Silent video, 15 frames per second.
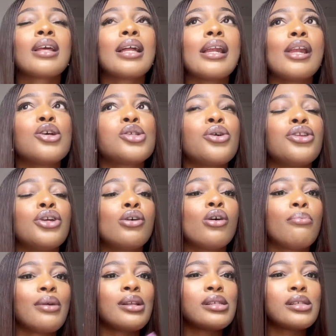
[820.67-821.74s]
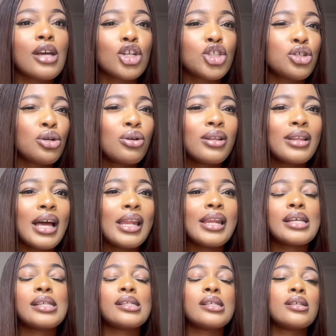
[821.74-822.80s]
Let us know in the comment section other
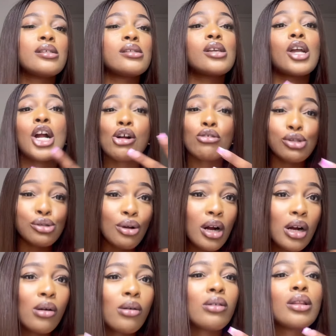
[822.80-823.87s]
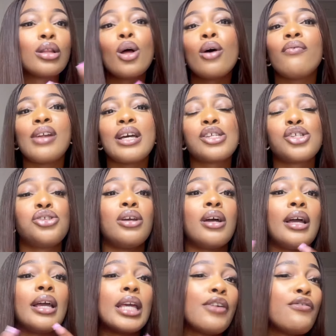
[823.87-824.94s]
lessons, girl to girl love lessons you
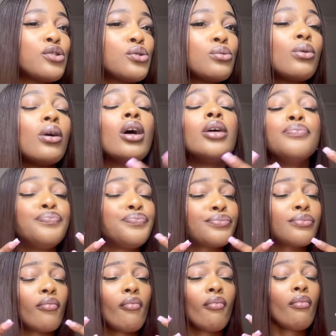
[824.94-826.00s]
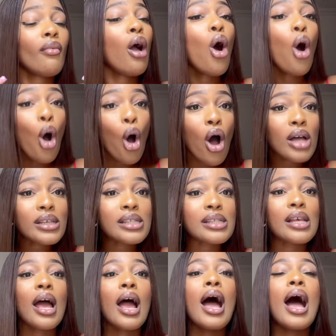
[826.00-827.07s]
can give to us,
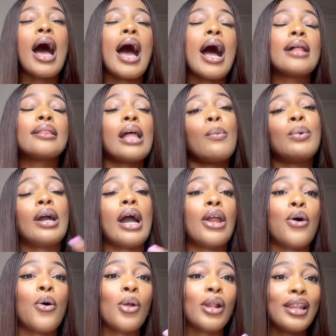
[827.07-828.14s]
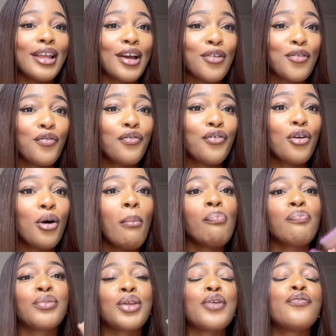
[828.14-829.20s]
and that we can all learn
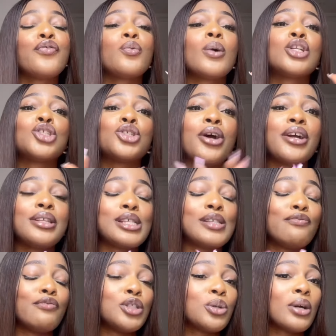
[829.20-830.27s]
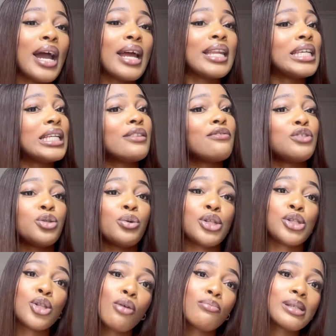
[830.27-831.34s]
from. If you enjoyed this video, kindly give the video a
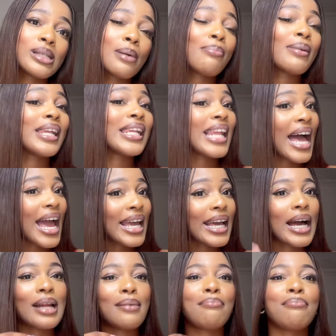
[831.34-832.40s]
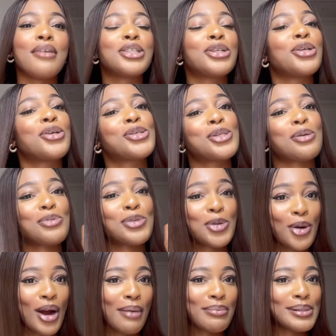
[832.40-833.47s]
thumbs up, like, and make sure you
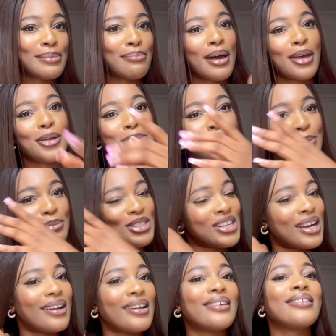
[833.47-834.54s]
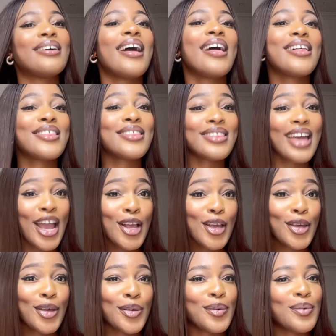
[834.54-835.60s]
subscribe to my YouTube channel.
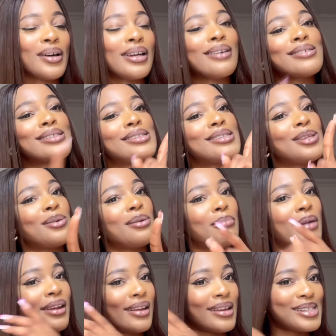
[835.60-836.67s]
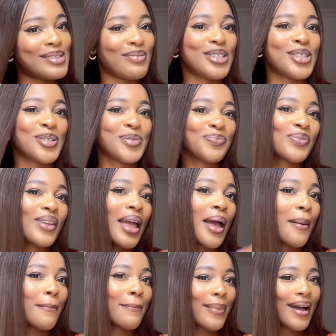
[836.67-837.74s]
Thank you, and I'll see you in my next video.
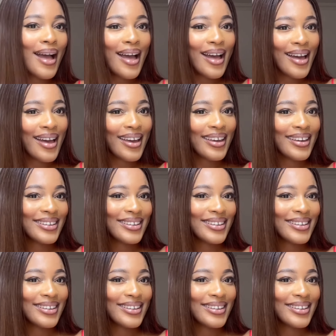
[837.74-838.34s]
Bye.